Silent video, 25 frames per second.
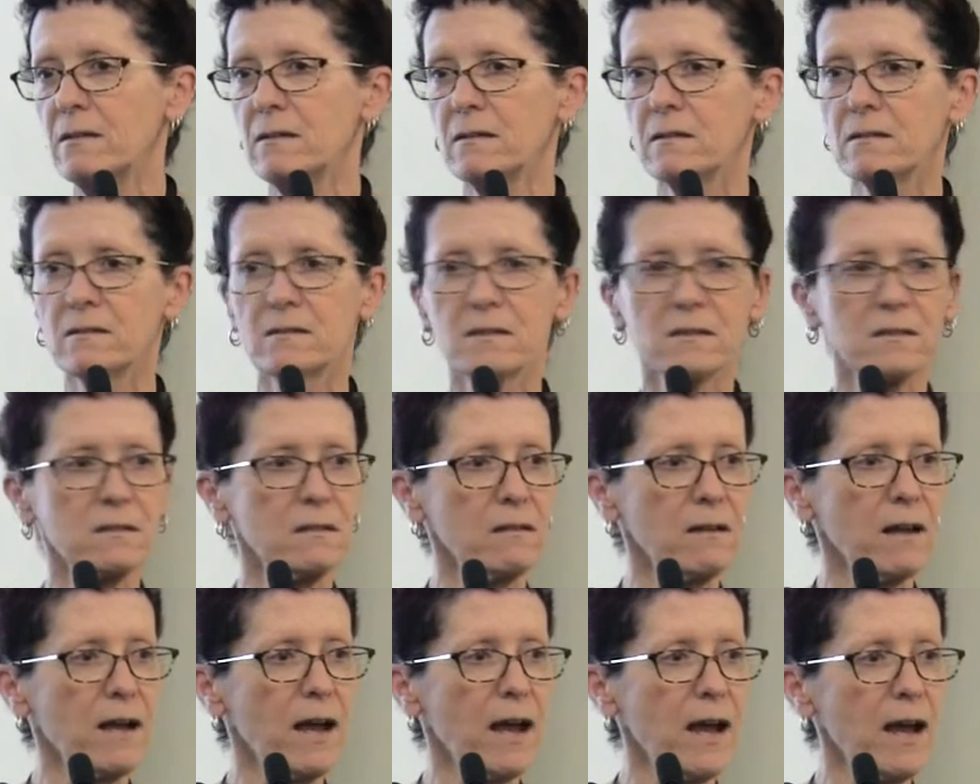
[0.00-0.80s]
because it's
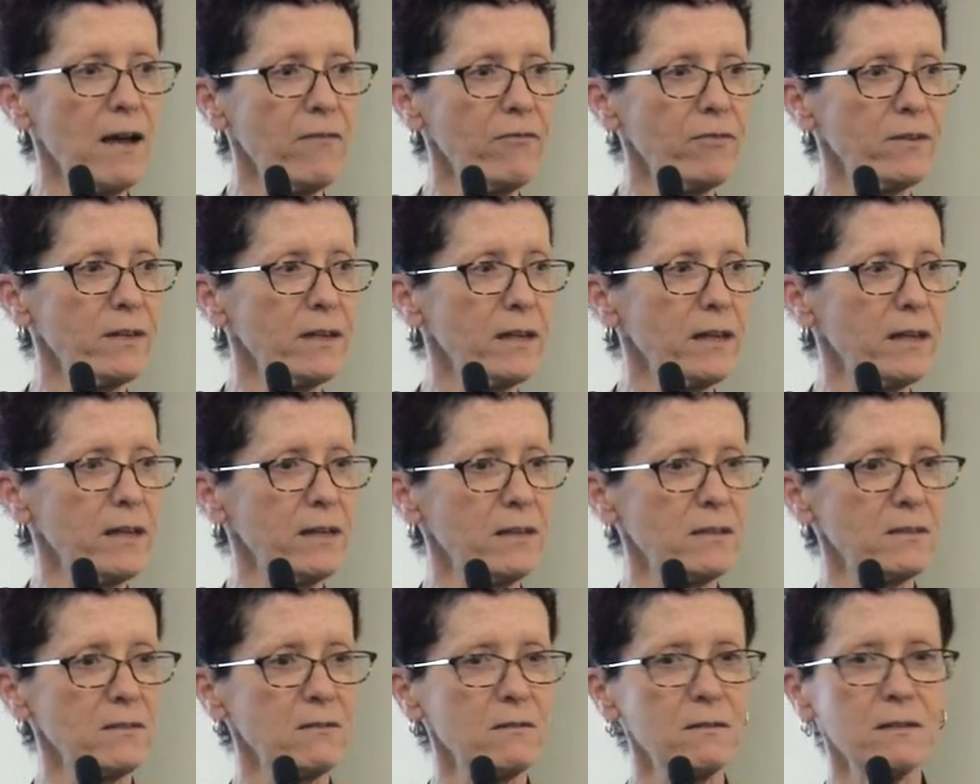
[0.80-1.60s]
not a half a day,
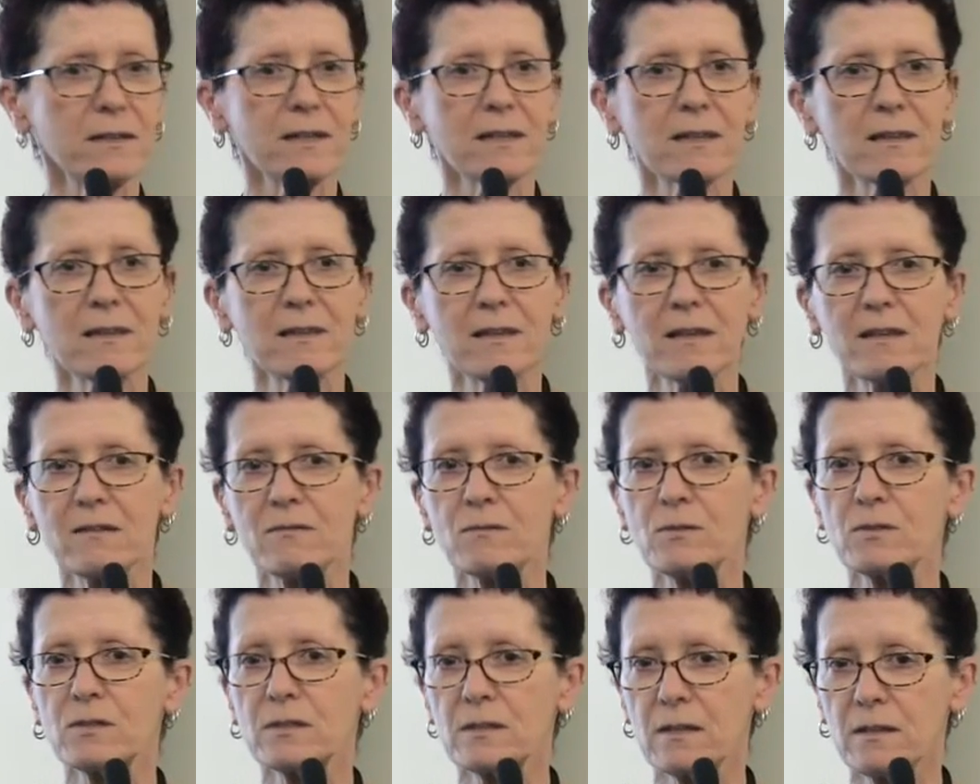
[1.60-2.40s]
it's not anything,
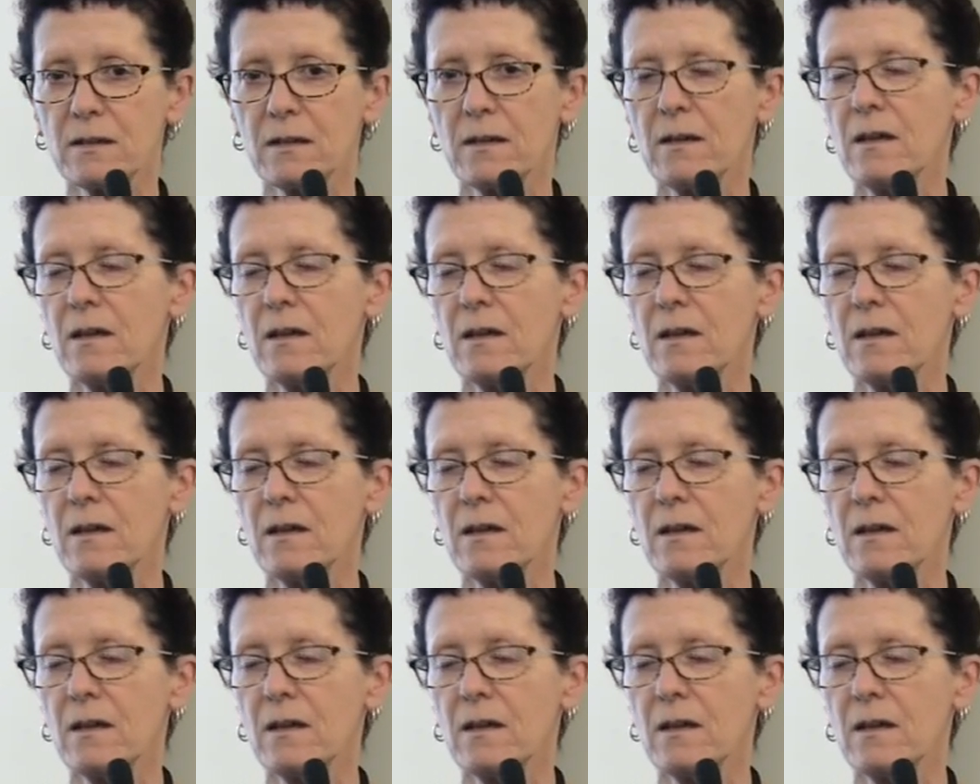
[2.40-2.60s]
that was